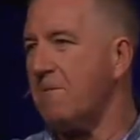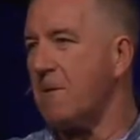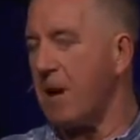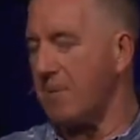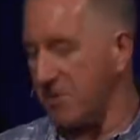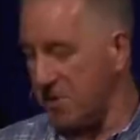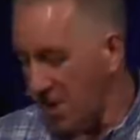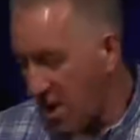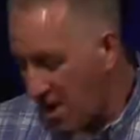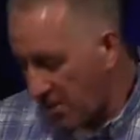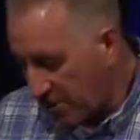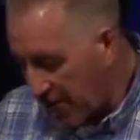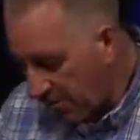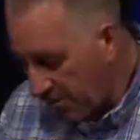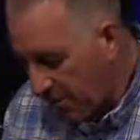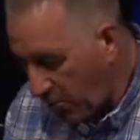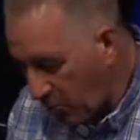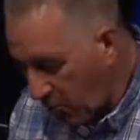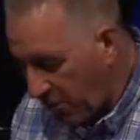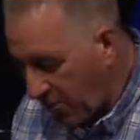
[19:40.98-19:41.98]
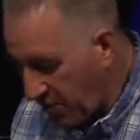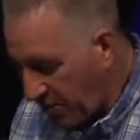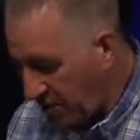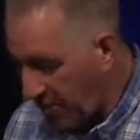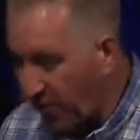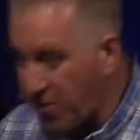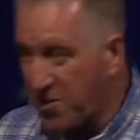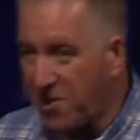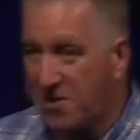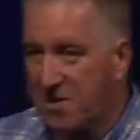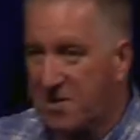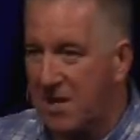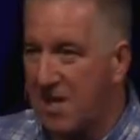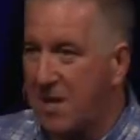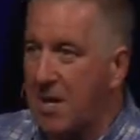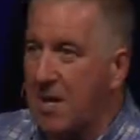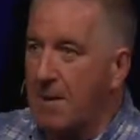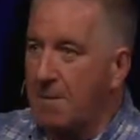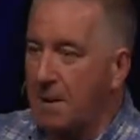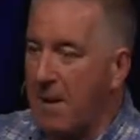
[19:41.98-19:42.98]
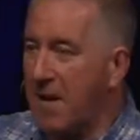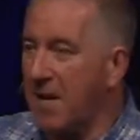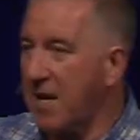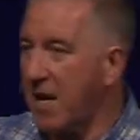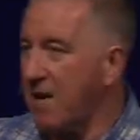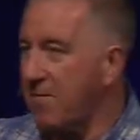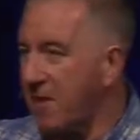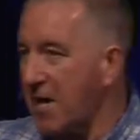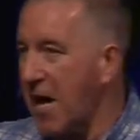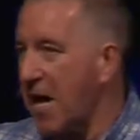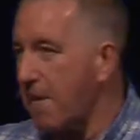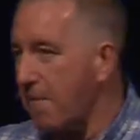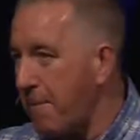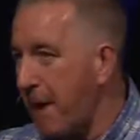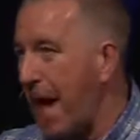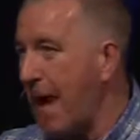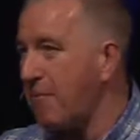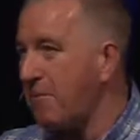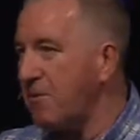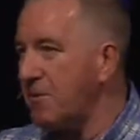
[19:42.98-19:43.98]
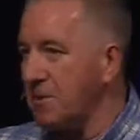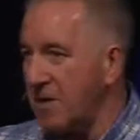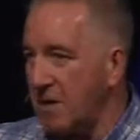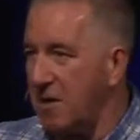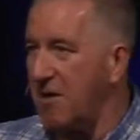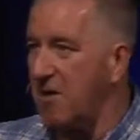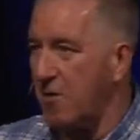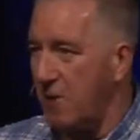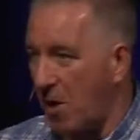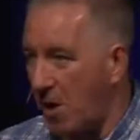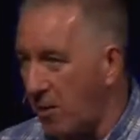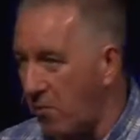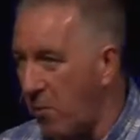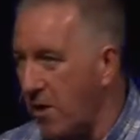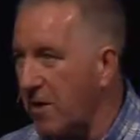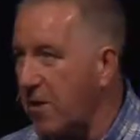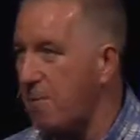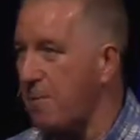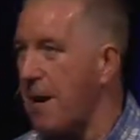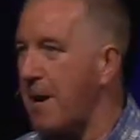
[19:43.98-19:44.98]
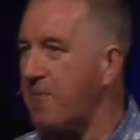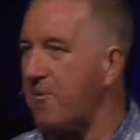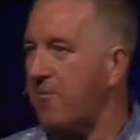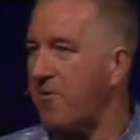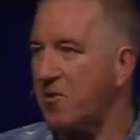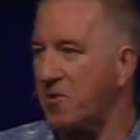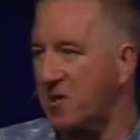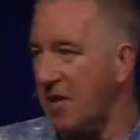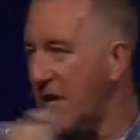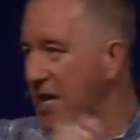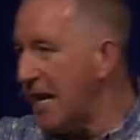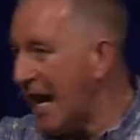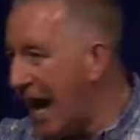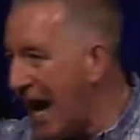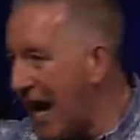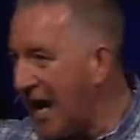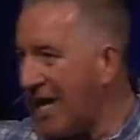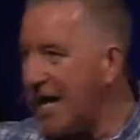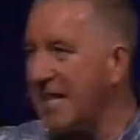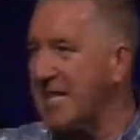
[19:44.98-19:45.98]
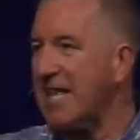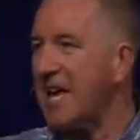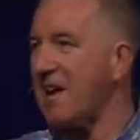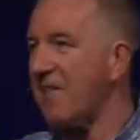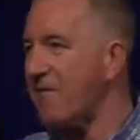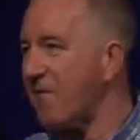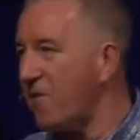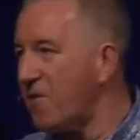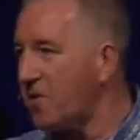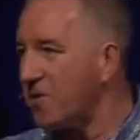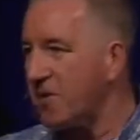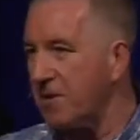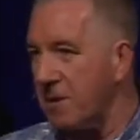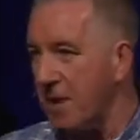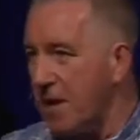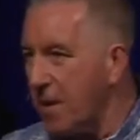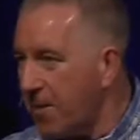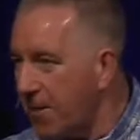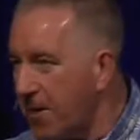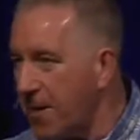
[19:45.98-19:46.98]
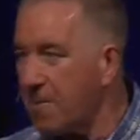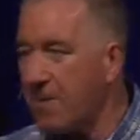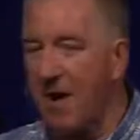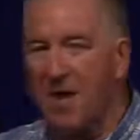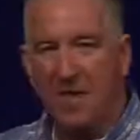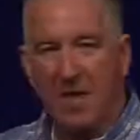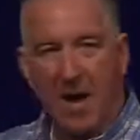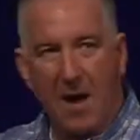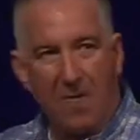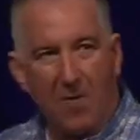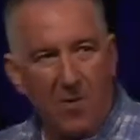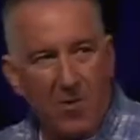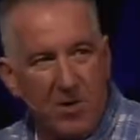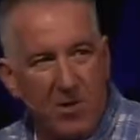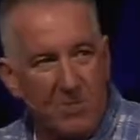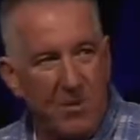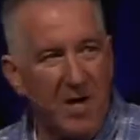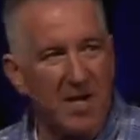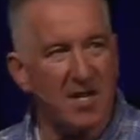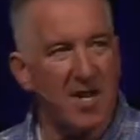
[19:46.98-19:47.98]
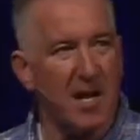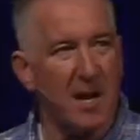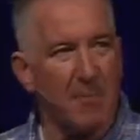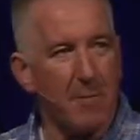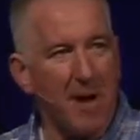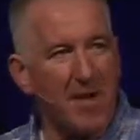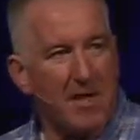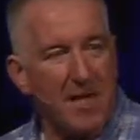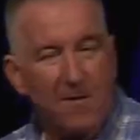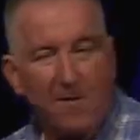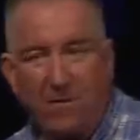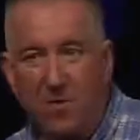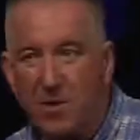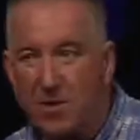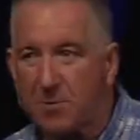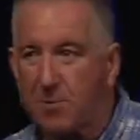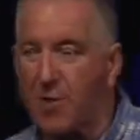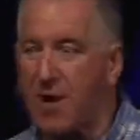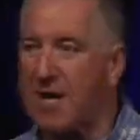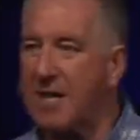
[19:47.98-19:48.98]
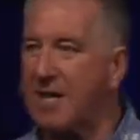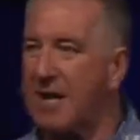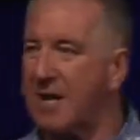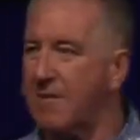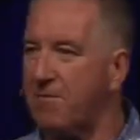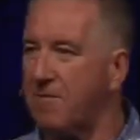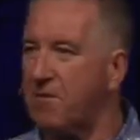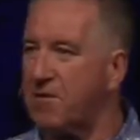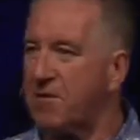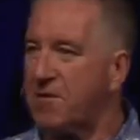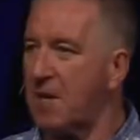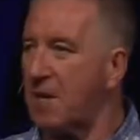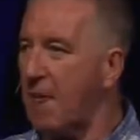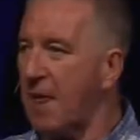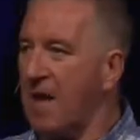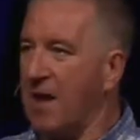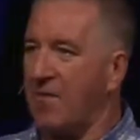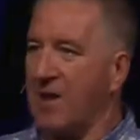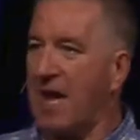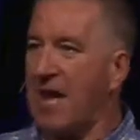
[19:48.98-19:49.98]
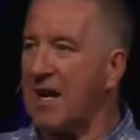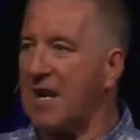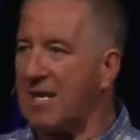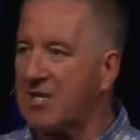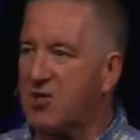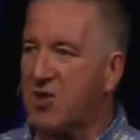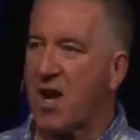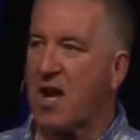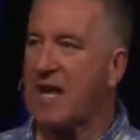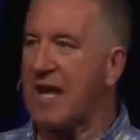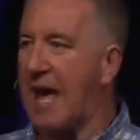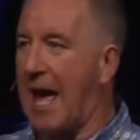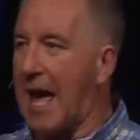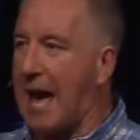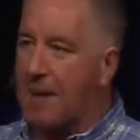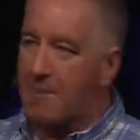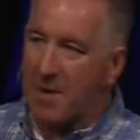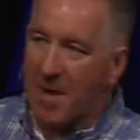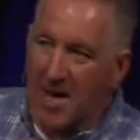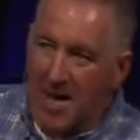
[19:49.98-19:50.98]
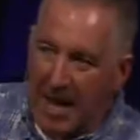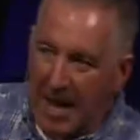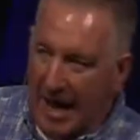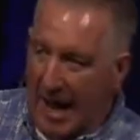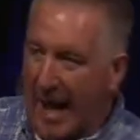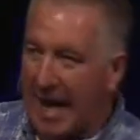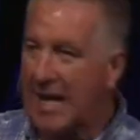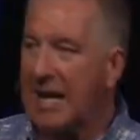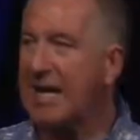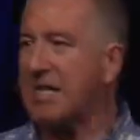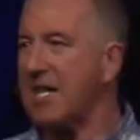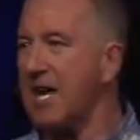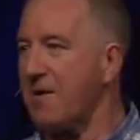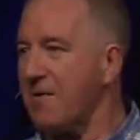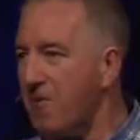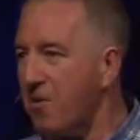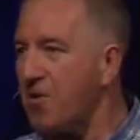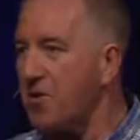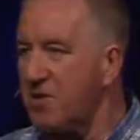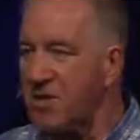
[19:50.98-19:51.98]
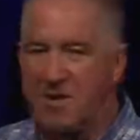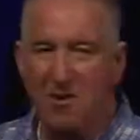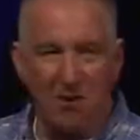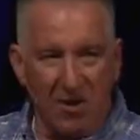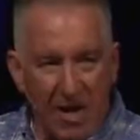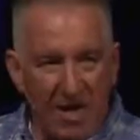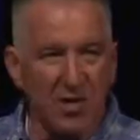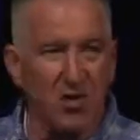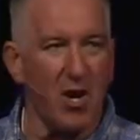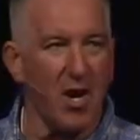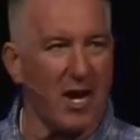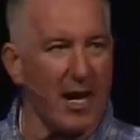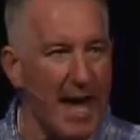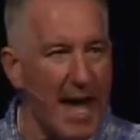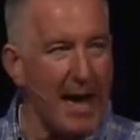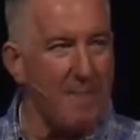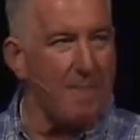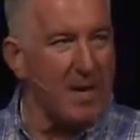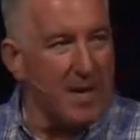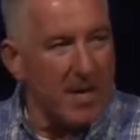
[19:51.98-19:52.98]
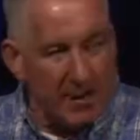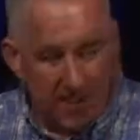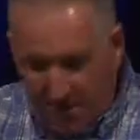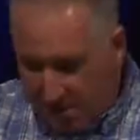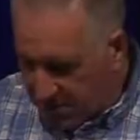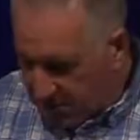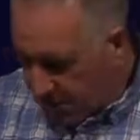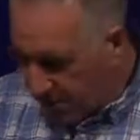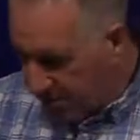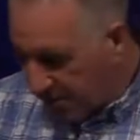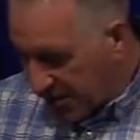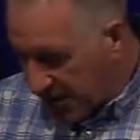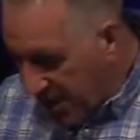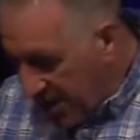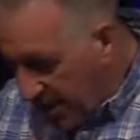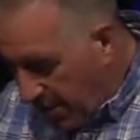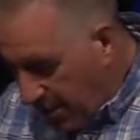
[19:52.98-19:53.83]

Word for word: promise. That would be one of those verses that, again, if you got a Bible, you know, the regular paper version, highlight that verse and think about that verse, meditate about that verse, pray that verse. If you got an electronic app, highlight that verse in your electronic app, but